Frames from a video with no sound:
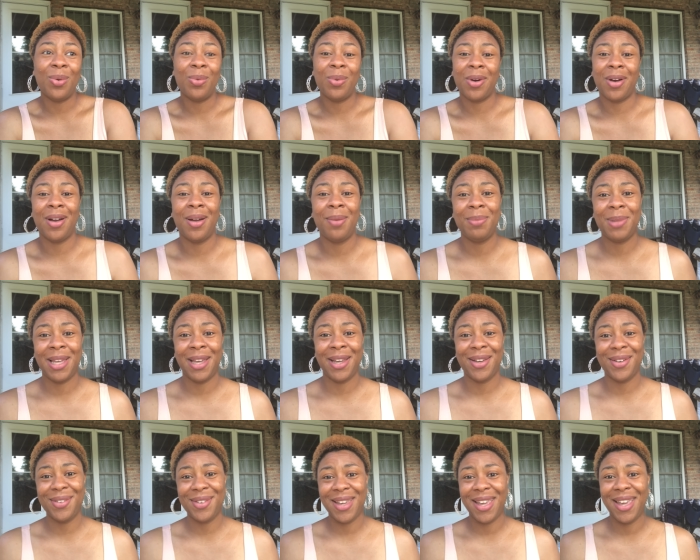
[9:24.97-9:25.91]
where I'm
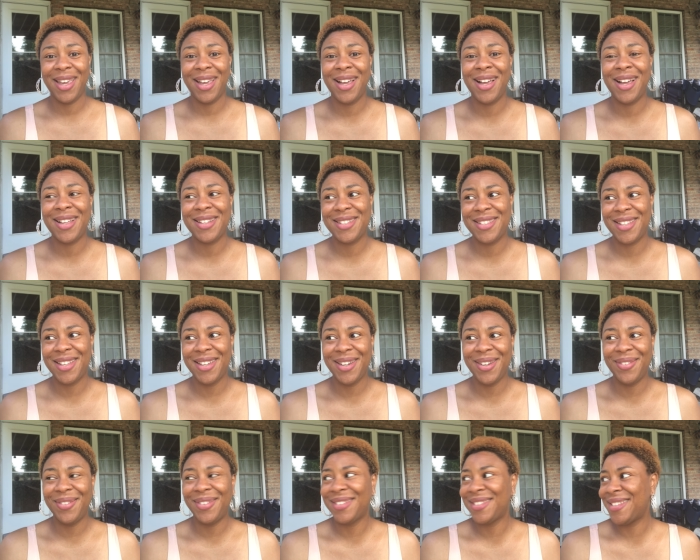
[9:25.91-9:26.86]
like, okay, God said
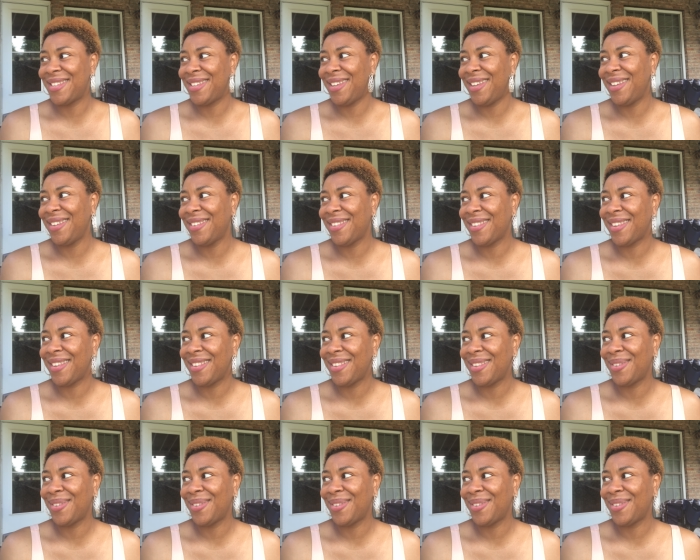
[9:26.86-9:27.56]
He wants to use this